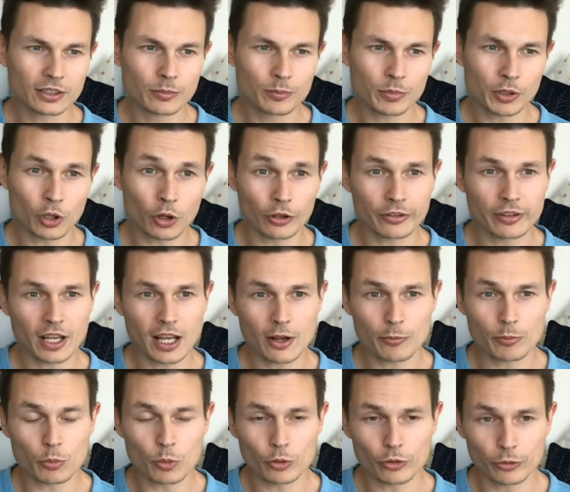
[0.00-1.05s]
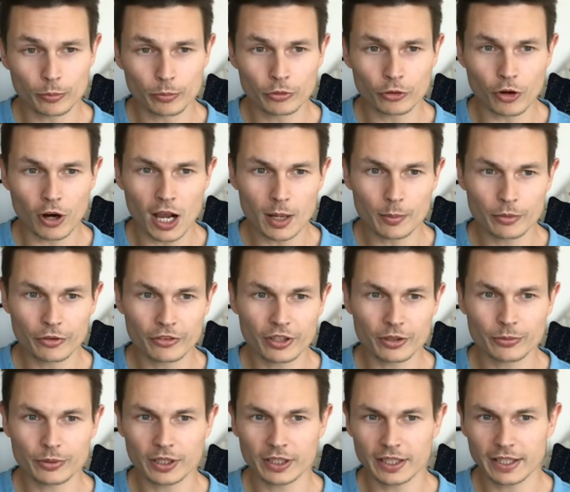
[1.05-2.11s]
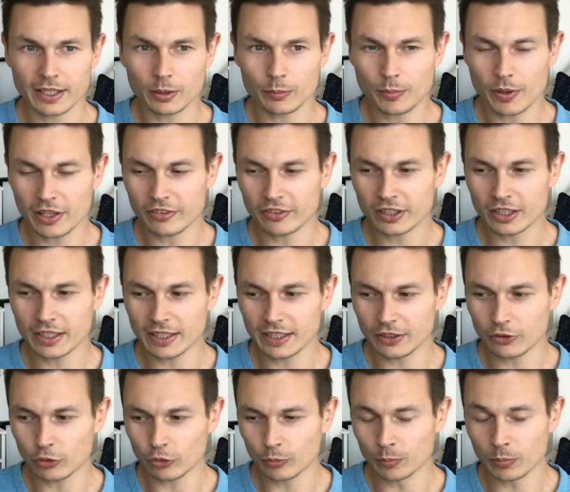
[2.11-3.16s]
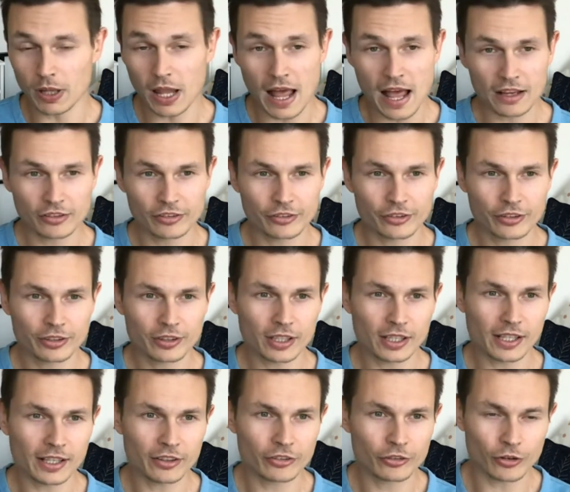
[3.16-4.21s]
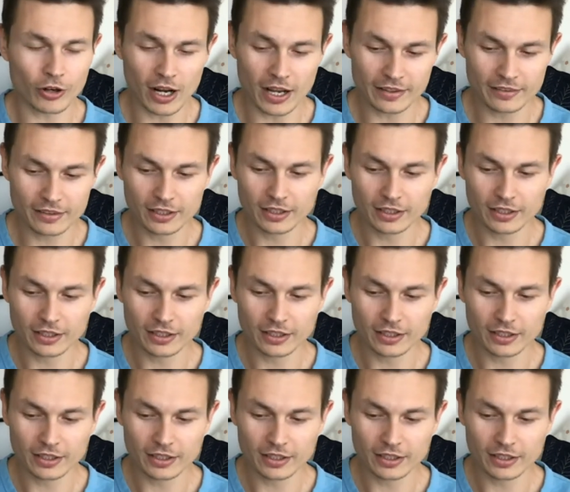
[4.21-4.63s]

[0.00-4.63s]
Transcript: Because they have more subscribers, they think they can basically just blast the list, right?